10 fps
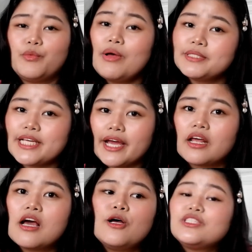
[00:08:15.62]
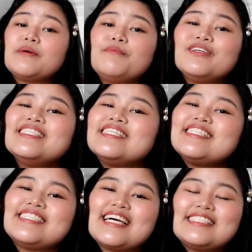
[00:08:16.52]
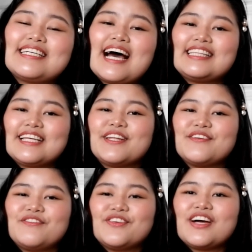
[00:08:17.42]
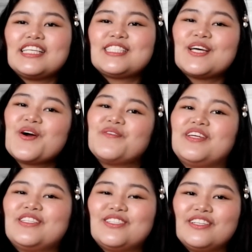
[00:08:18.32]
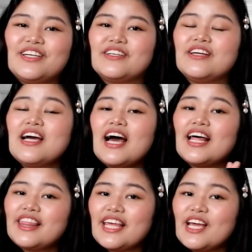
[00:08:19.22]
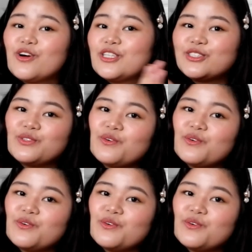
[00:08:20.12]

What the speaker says: website. So, tapos na lang tayo sa ating review, guys. I hope that you learn a thing or